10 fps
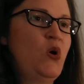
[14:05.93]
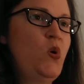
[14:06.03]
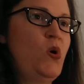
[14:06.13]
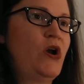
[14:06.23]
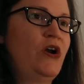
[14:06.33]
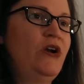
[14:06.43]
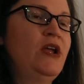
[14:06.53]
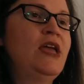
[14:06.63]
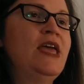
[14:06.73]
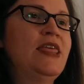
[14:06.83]
Or,
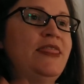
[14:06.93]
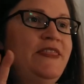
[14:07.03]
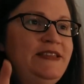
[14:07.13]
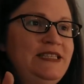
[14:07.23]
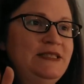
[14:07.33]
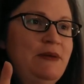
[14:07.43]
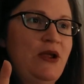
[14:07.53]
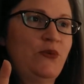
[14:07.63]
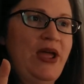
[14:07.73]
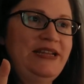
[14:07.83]
this is my
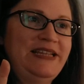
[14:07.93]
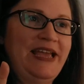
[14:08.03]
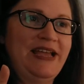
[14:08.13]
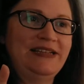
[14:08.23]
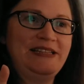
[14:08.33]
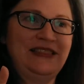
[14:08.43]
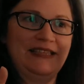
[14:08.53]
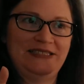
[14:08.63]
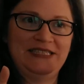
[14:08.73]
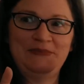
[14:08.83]
right hand,
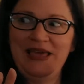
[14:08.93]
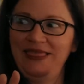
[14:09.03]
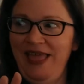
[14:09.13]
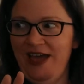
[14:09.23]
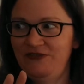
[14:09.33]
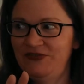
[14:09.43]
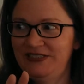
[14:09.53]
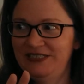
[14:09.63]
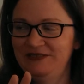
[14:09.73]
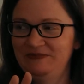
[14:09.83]
this is my
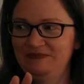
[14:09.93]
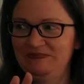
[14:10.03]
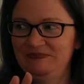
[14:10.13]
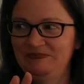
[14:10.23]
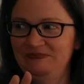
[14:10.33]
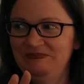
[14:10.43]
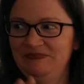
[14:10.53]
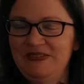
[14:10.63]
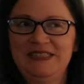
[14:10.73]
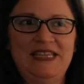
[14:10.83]
left.
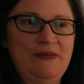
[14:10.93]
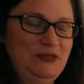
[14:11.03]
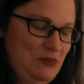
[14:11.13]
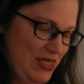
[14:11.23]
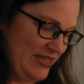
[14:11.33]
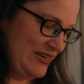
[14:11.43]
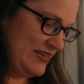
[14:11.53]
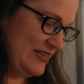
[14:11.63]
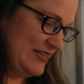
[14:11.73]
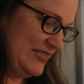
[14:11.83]
Same spelling,
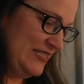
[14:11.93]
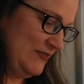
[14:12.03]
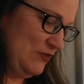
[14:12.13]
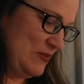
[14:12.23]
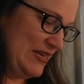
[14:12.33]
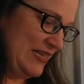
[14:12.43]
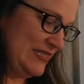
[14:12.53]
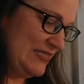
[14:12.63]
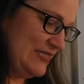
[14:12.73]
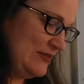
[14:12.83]
different
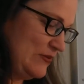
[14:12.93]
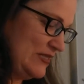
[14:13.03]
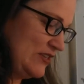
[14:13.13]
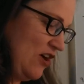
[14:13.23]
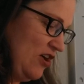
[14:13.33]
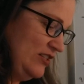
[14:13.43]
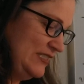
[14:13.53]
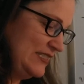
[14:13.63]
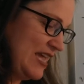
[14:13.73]
meanings. What's it called?